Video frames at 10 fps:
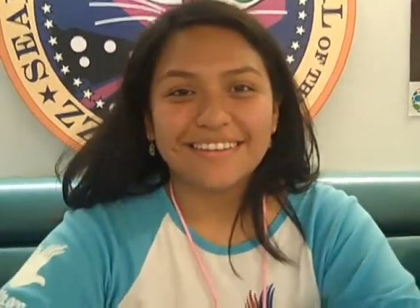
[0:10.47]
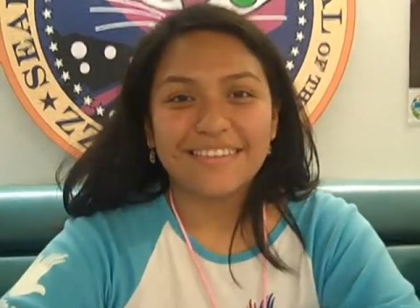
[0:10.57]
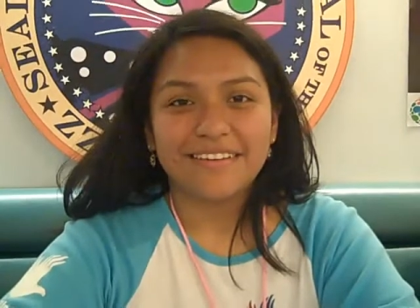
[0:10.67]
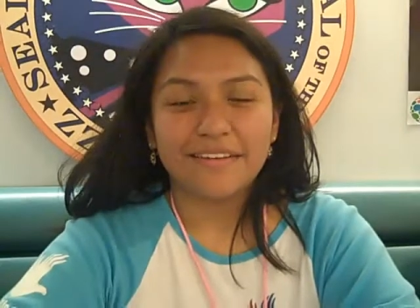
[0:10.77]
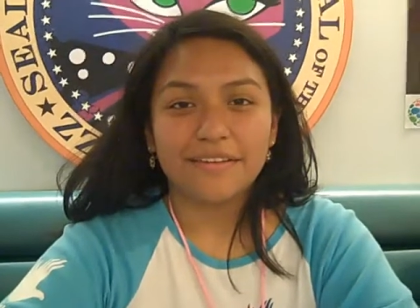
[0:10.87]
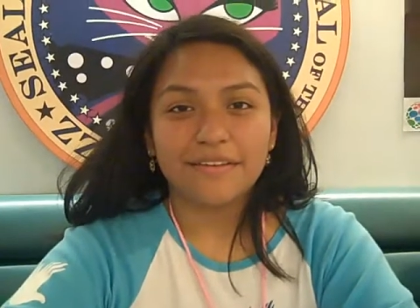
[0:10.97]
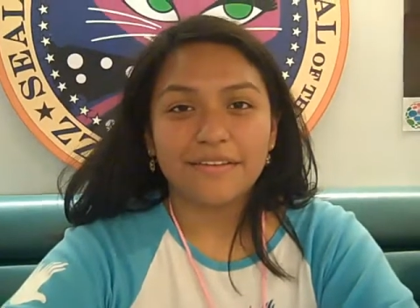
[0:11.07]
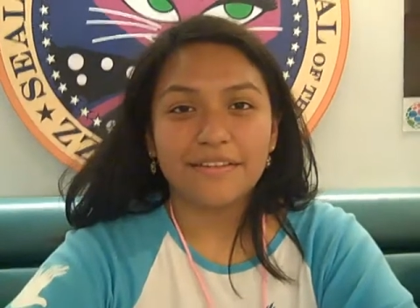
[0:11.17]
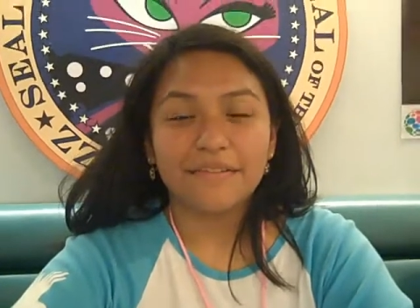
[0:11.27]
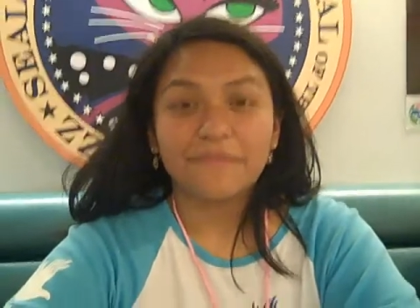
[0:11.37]
Okay,
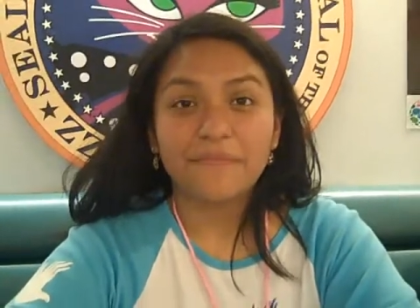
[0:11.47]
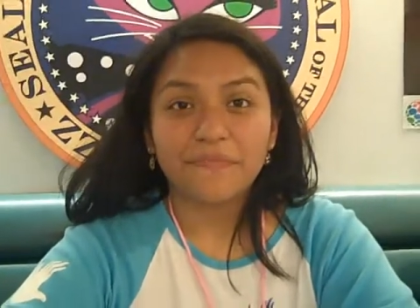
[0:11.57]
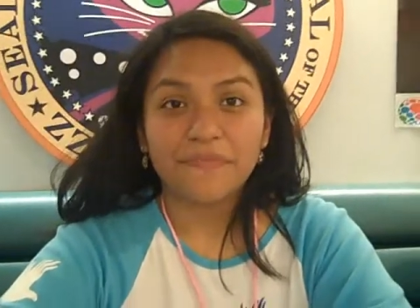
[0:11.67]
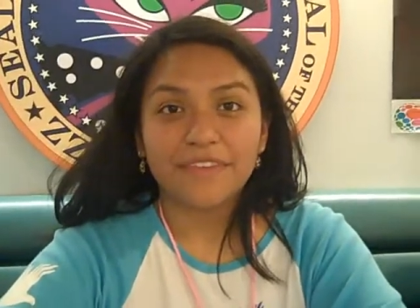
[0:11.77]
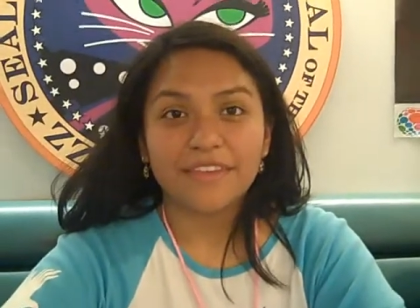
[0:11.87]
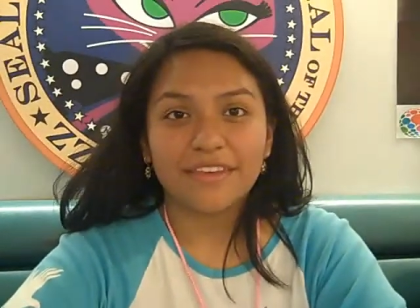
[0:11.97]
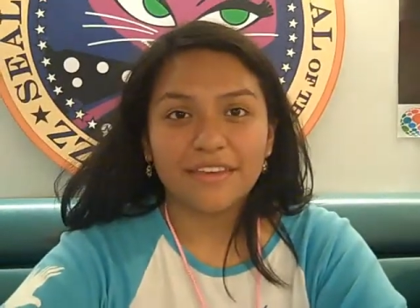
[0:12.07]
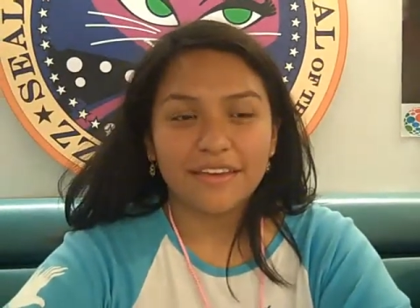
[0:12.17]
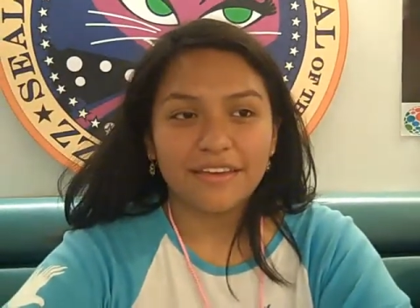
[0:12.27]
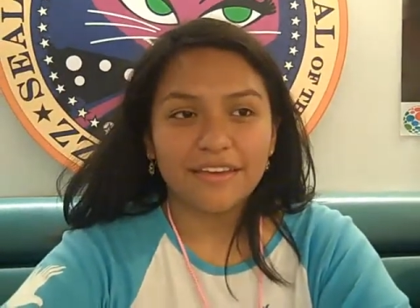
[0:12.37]
so what made you want to come
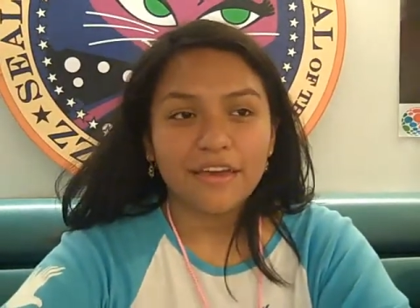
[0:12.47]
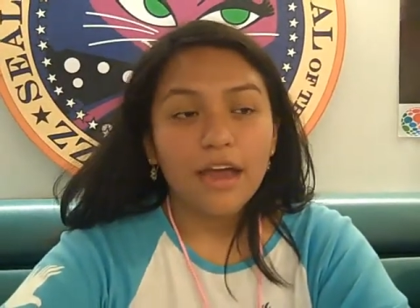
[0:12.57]
today?